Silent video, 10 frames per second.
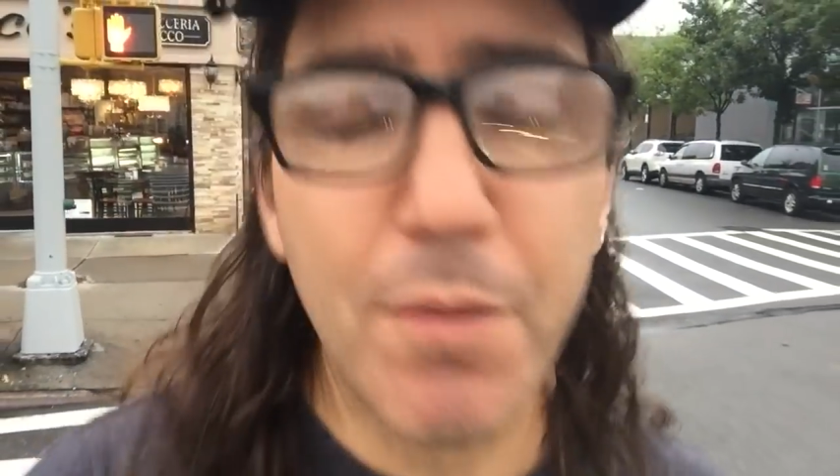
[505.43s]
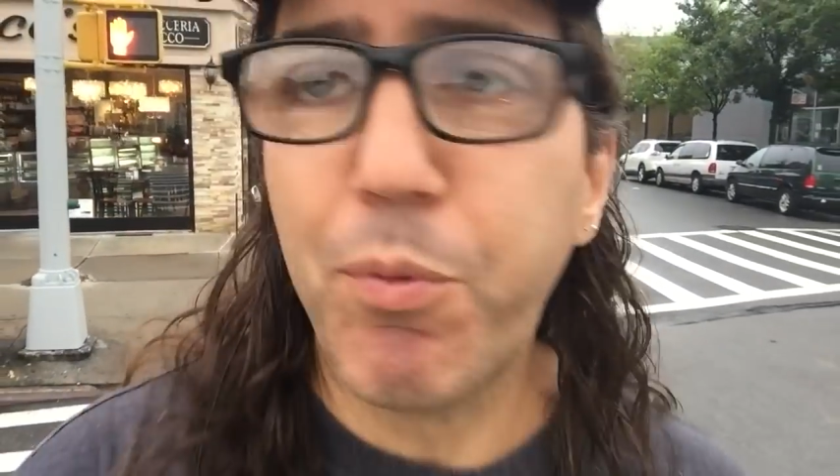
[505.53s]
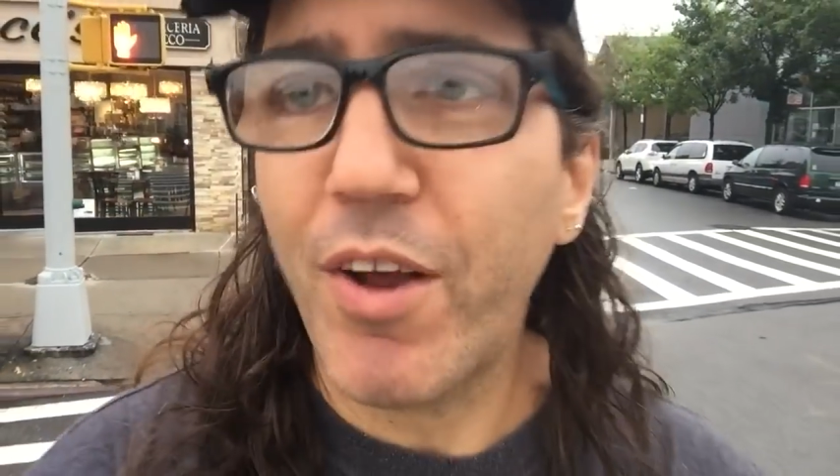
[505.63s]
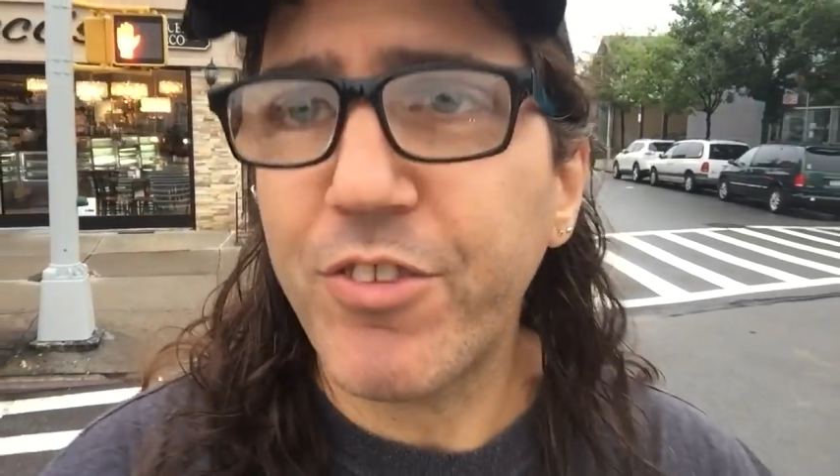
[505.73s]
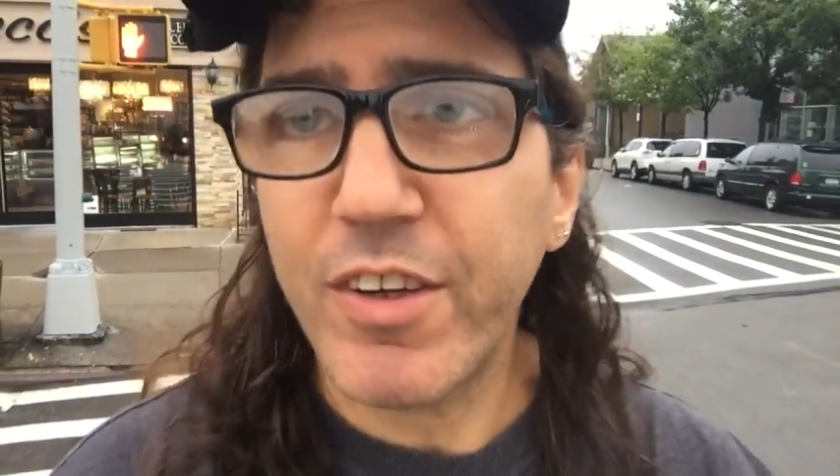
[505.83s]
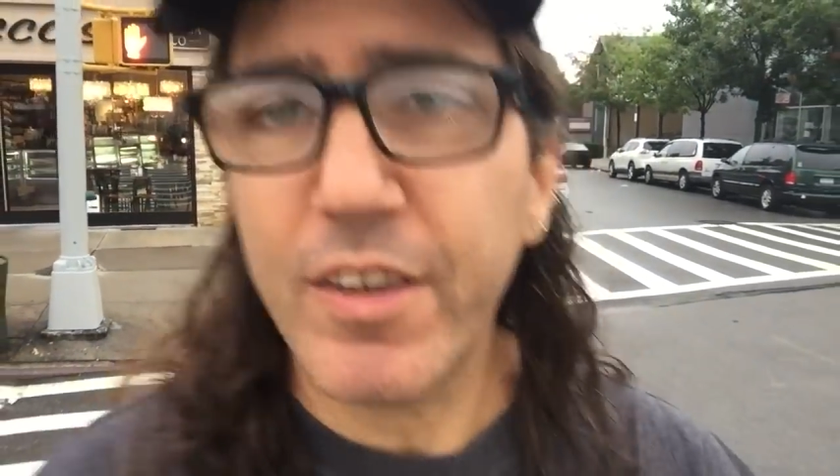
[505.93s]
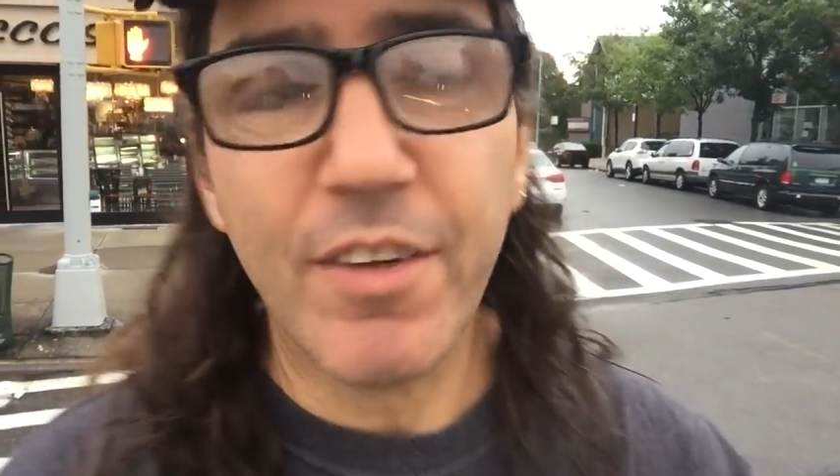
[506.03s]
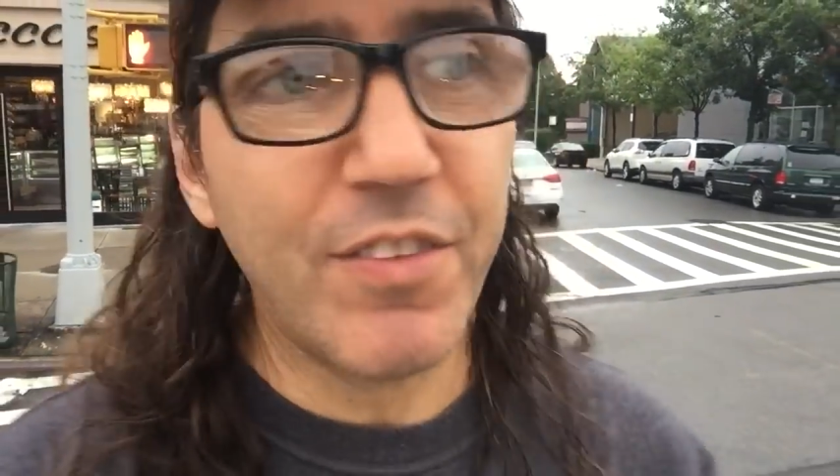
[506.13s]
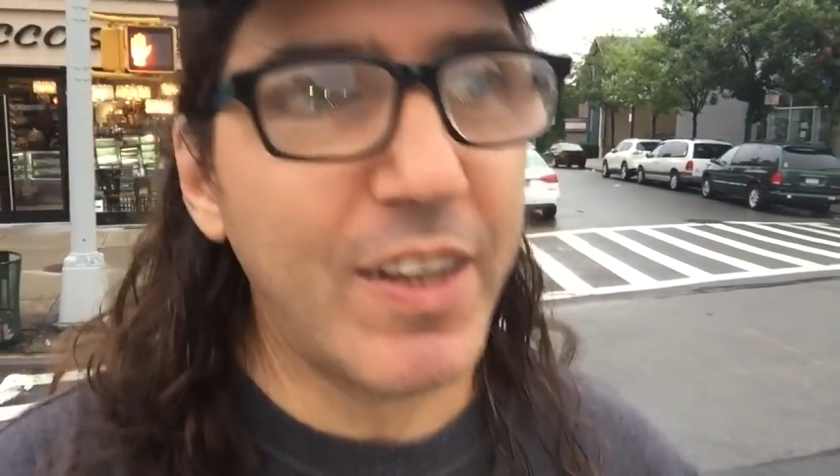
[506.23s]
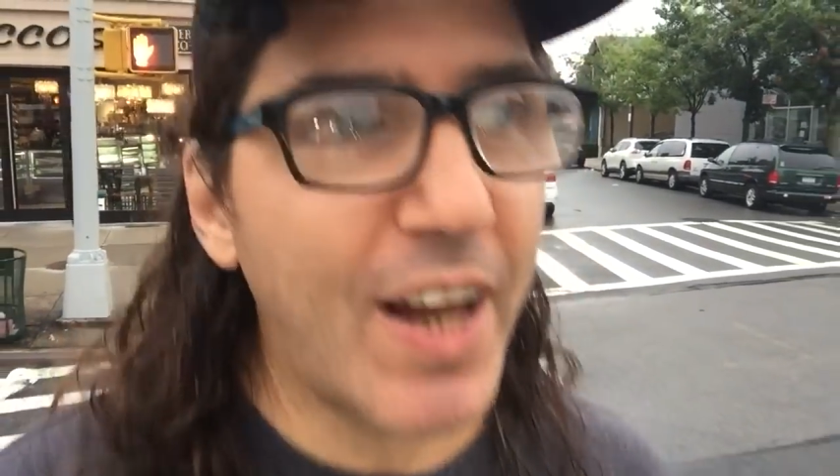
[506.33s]
the President
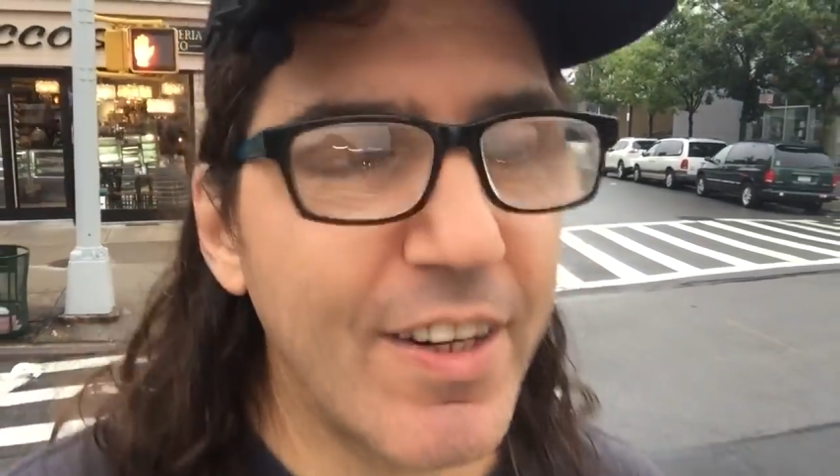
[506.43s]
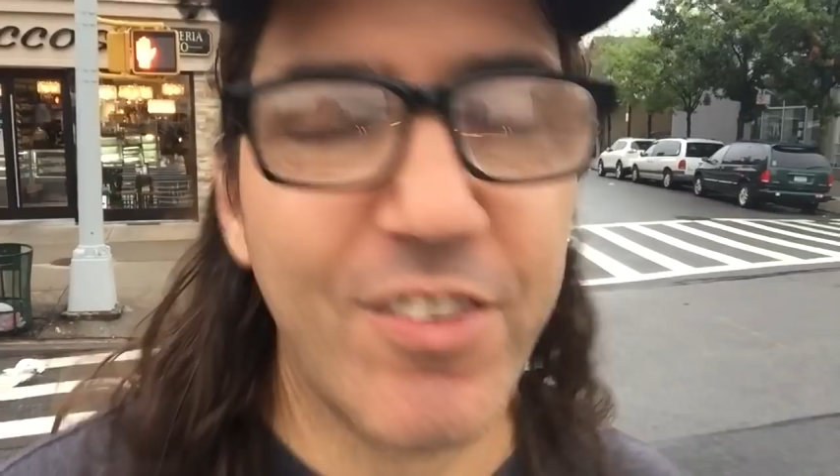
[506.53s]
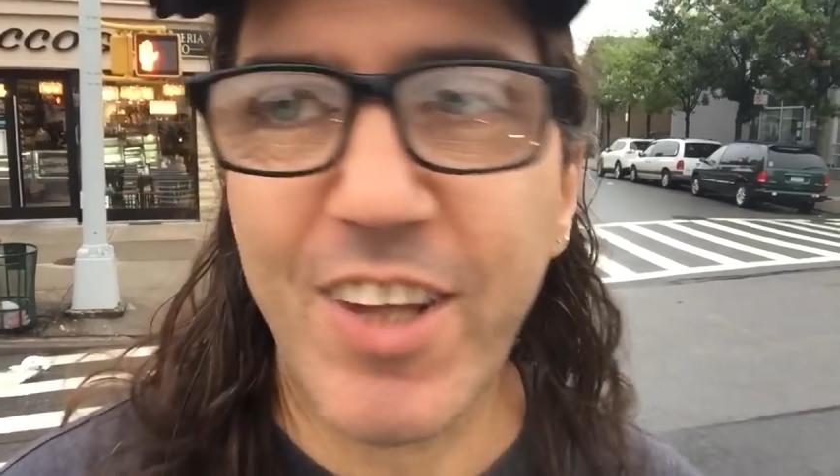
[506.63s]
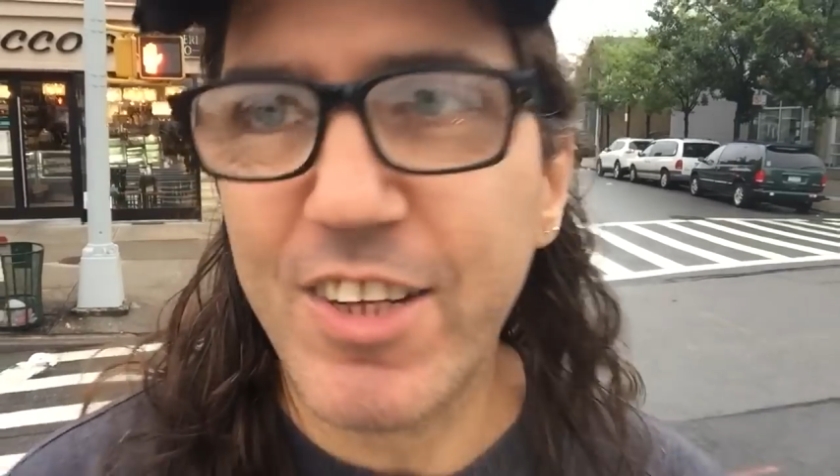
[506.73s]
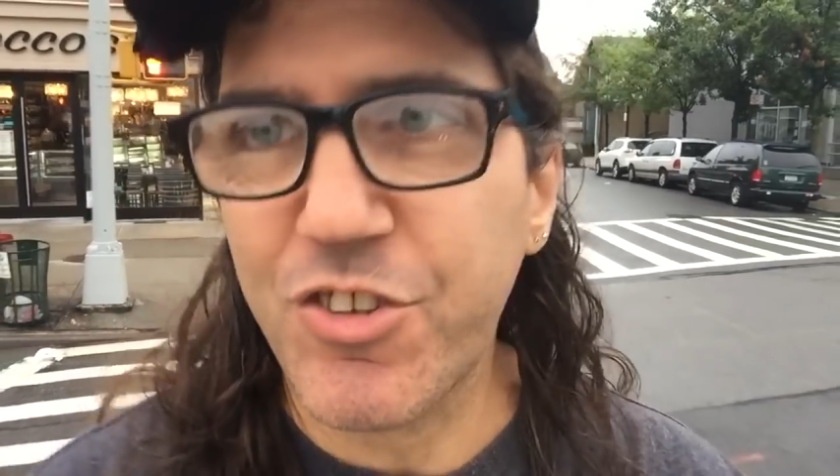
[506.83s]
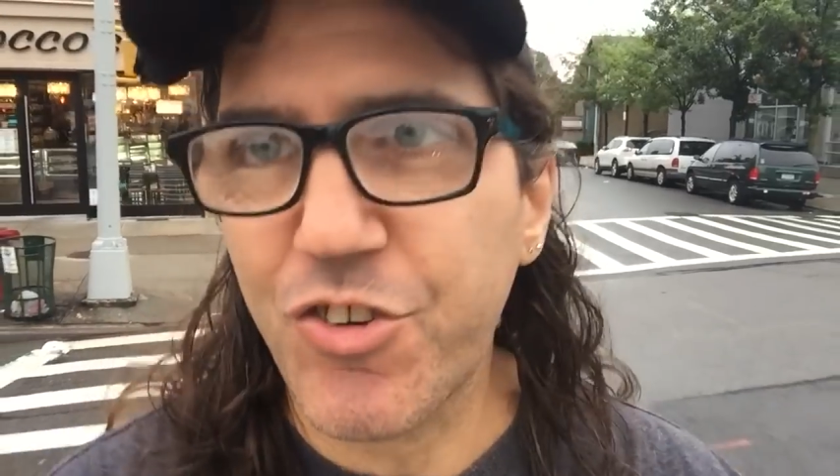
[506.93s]
of the United States,